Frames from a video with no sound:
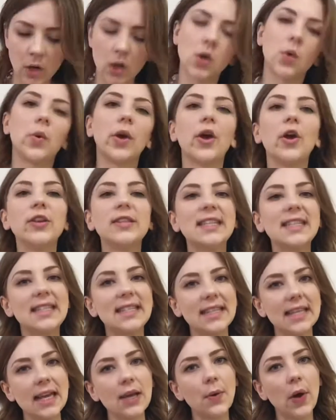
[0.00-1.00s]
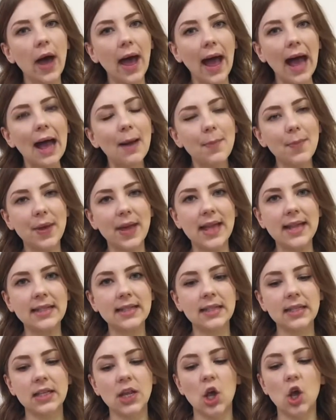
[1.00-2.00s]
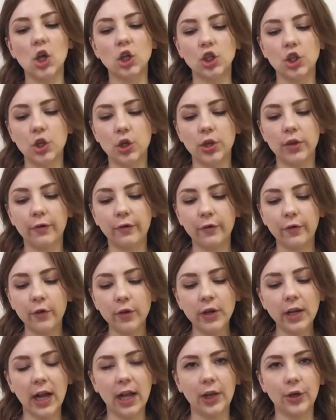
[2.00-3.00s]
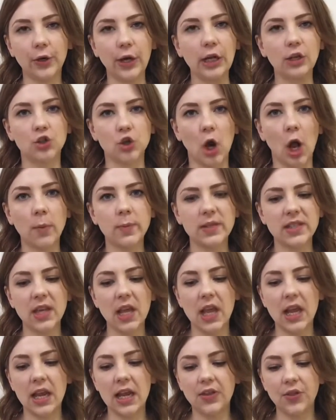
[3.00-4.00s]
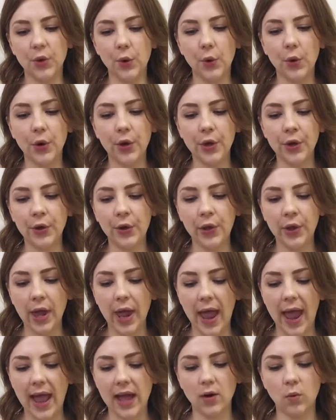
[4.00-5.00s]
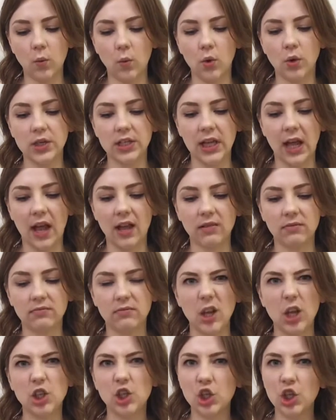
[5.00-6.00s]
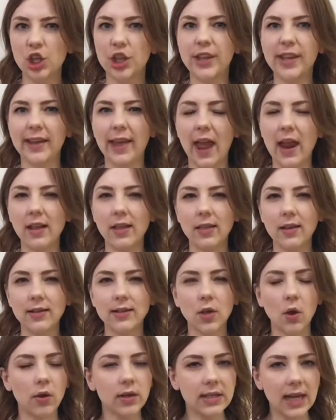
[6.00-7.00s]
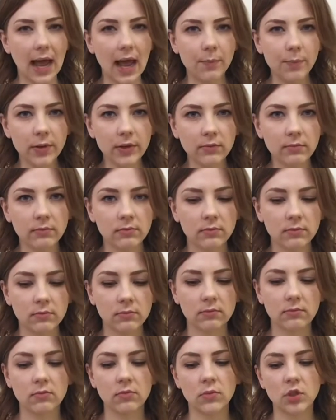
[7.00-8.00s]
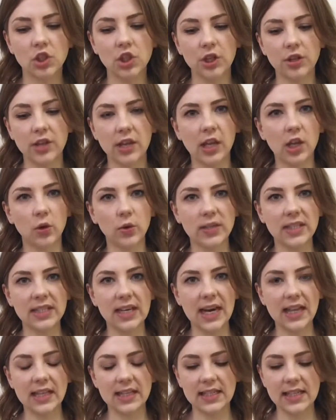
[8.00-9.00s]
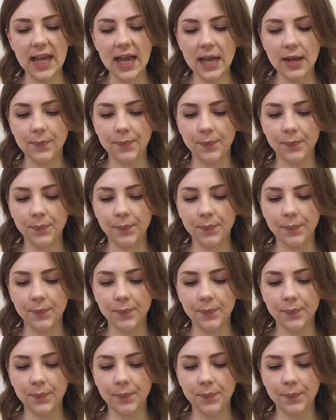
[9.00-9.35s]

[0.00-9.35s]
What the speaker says: We're going to see what happens to the food coloring drops in the oil and water. Do you think anything's going to happen? Do you think it'll stay the same?